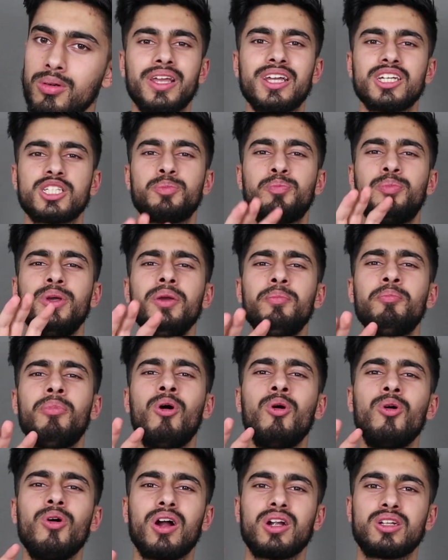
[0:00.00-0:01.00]
Because
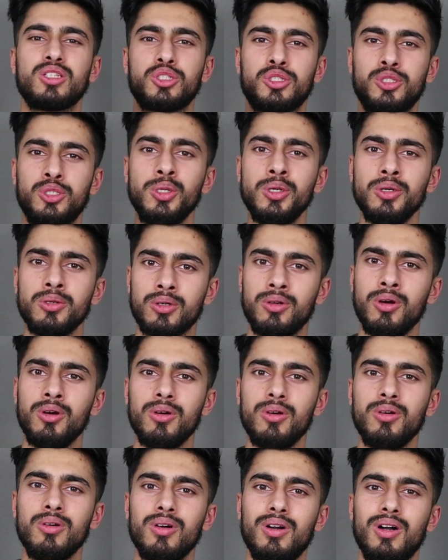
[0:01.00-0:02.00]
people who are too
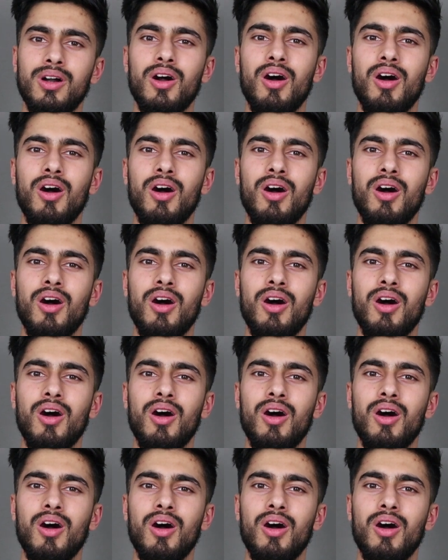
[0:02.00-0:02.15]
cool